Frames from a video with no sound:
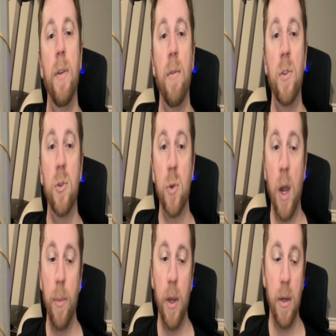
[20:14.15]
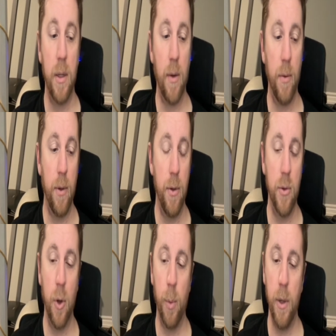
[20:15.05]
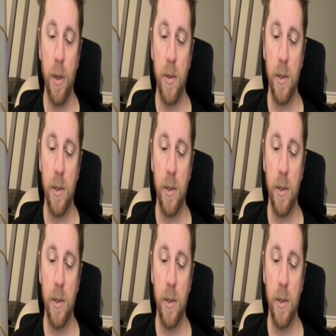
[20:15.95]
you haven't subscribed yet, definitely do so, please.